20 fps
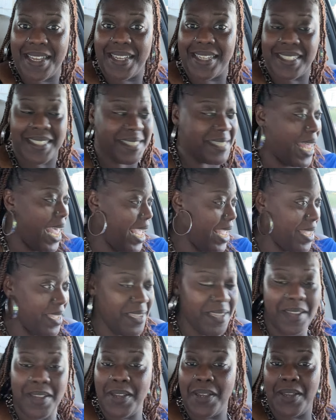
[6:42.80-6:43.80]

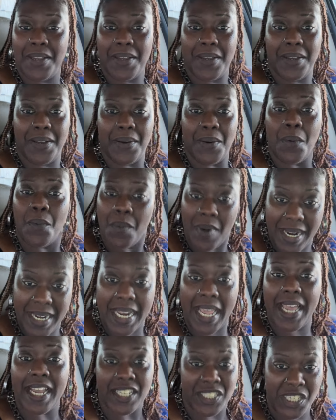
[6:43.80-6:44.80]
Psych. One
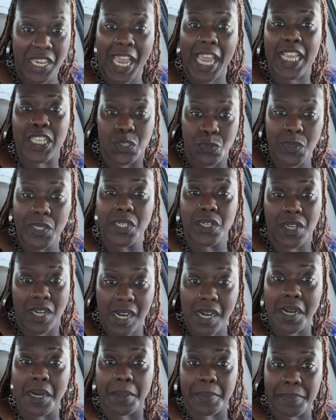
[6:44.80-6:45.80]
day a change will
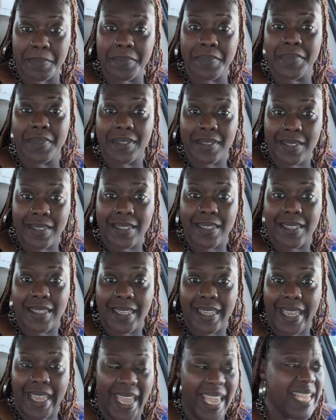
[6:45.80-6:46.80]
come.
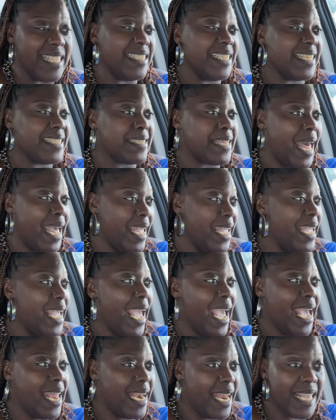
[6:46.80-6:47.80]
And just like he
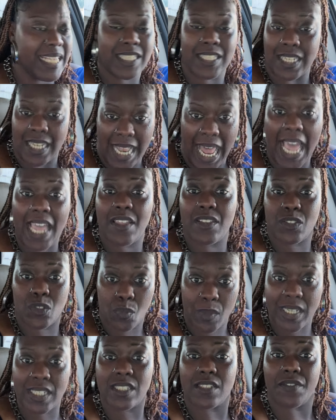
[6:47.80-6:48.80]
had that light
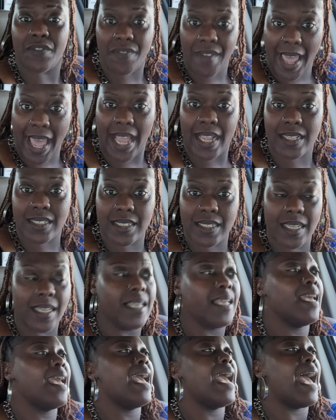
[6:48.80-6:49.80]
switch effect,
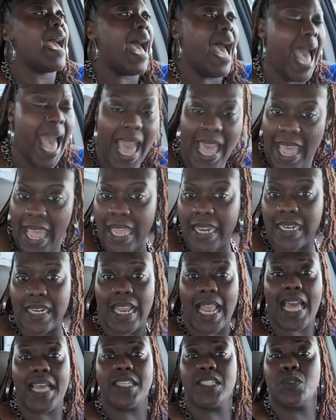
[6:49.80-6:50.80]
I had
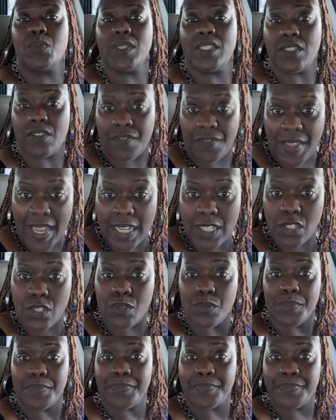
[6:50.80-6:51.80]
light switch effect
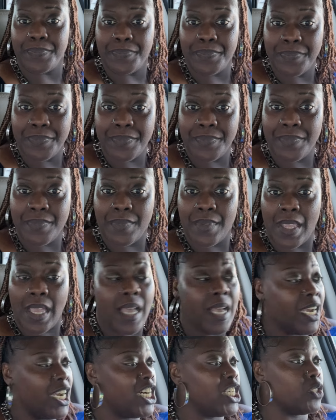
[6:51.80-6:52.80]
too.
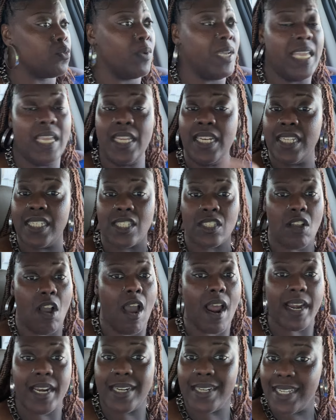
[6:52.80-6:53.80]
Because when he
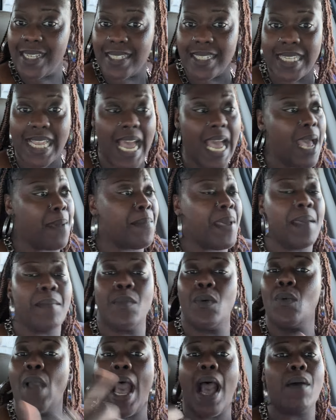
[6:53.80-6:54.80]
discarded this time,
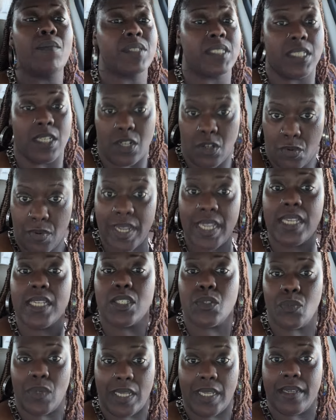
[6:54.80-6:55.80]
baby, I was in
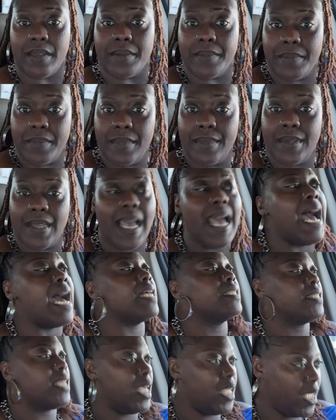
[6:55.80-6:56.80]
agreement with him. I
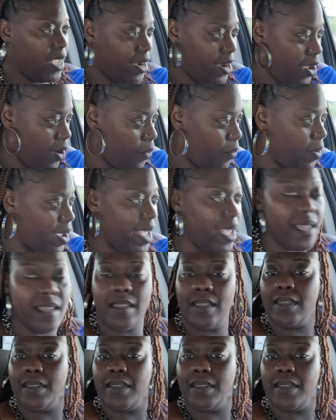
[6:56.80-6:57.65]
said, you know what?